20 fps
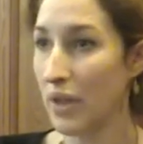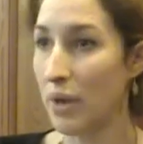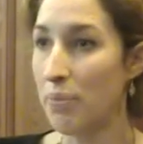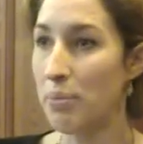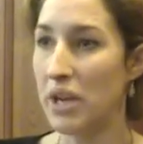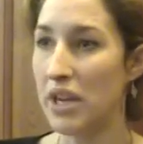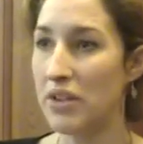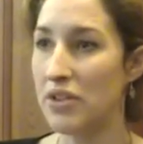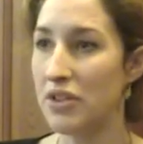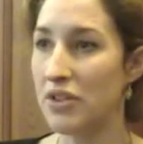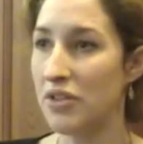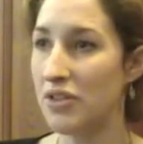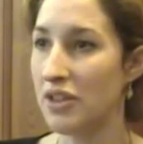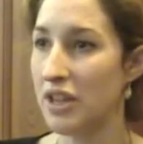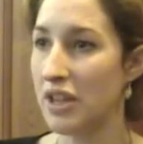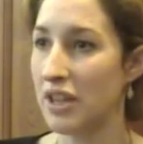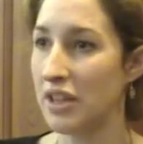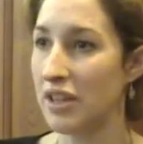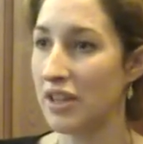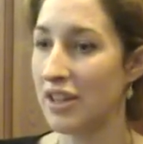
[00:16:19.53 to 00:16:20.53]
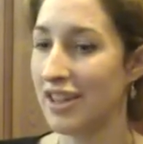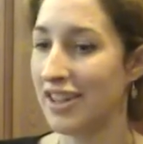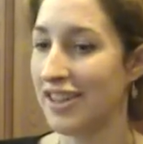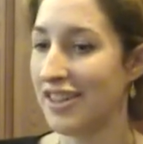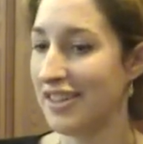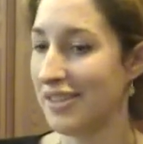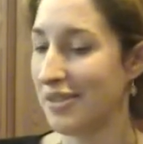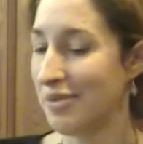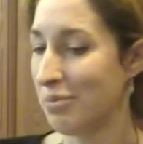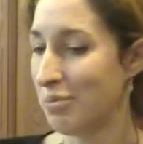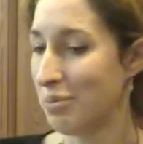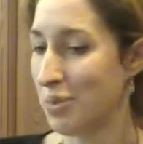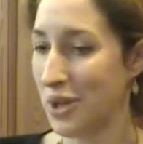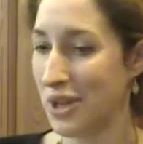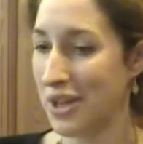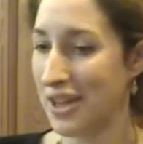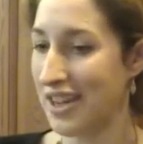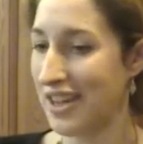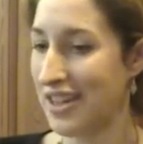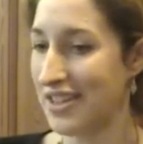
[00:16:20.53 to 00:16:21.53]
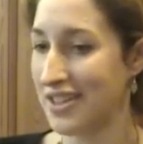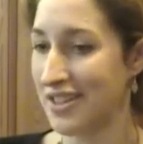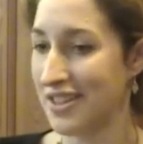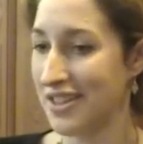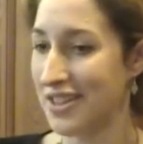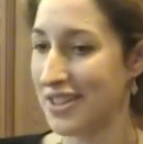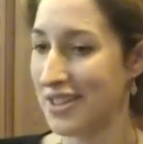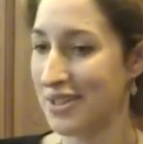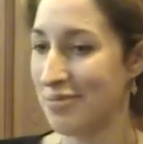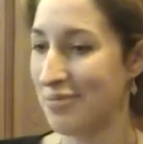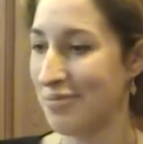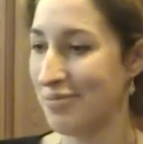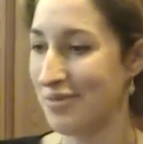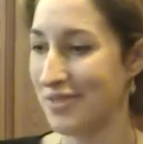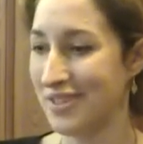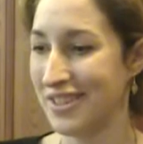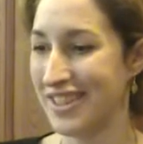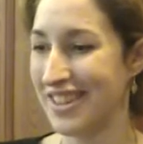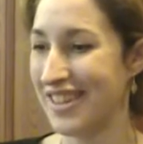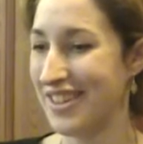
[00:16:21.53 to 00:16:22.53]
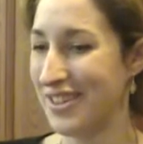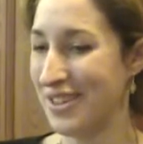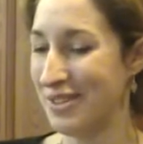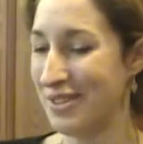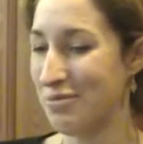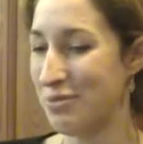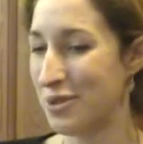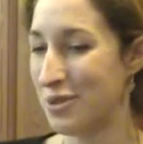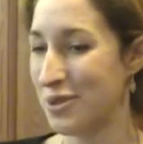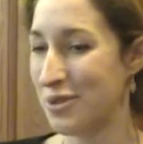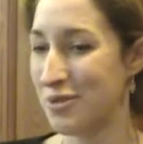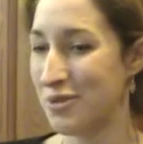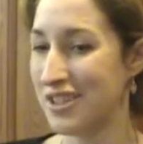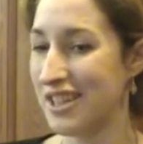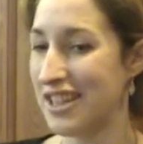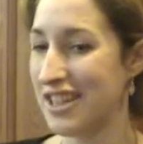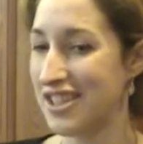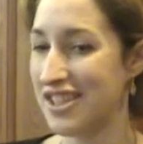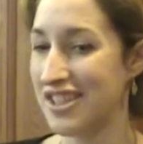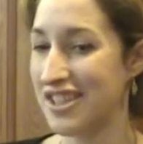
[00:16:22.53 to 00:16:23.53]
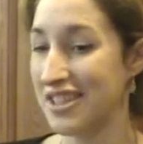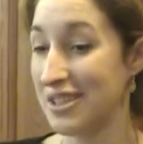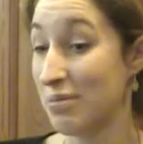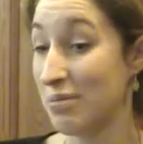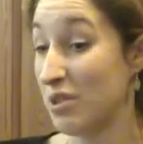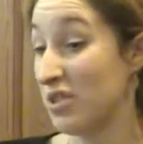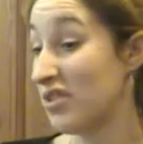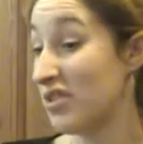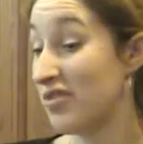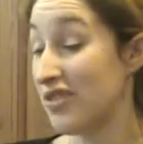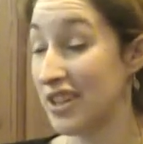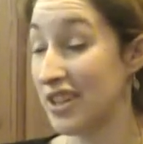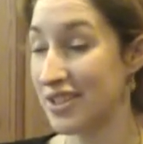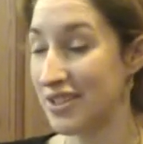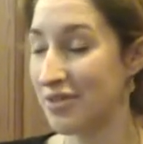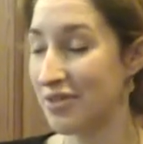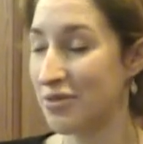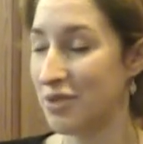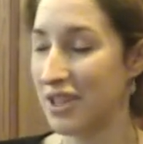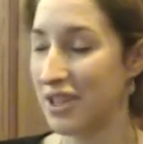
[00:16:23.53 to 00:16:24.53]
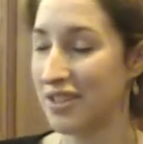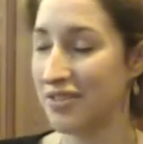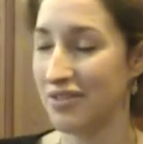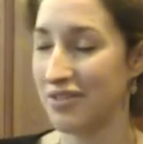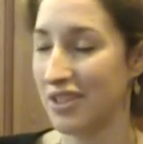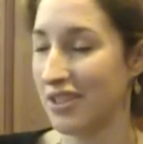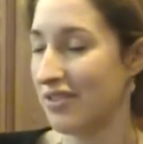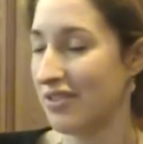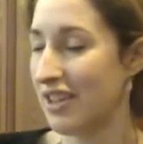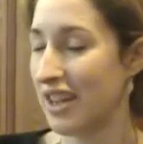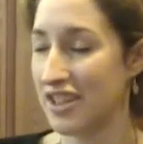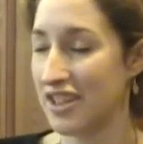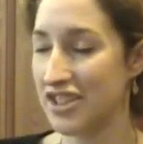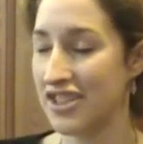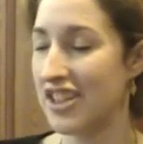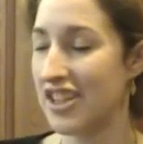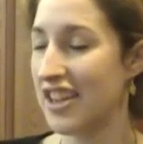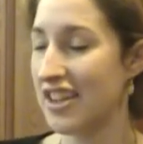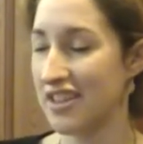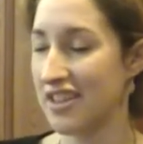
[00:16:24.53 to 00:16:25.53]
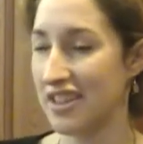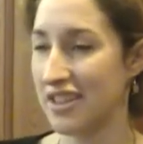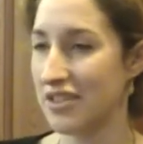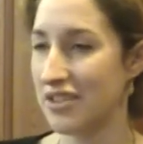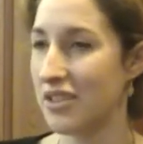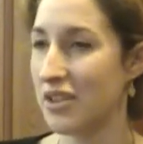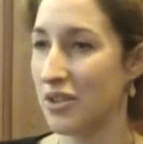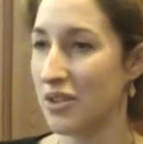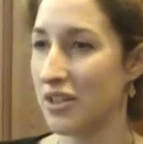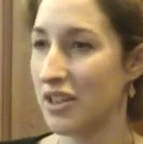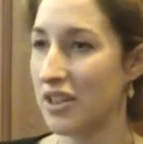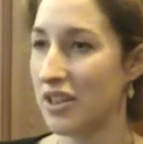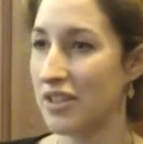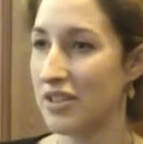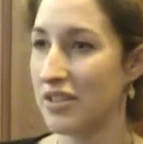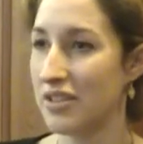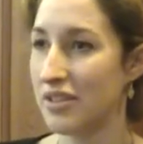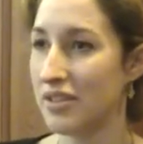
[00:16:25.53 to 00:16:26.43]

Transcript: But I don't think putting it as an item on ward coordination is the most effective way of actually getting things done on it.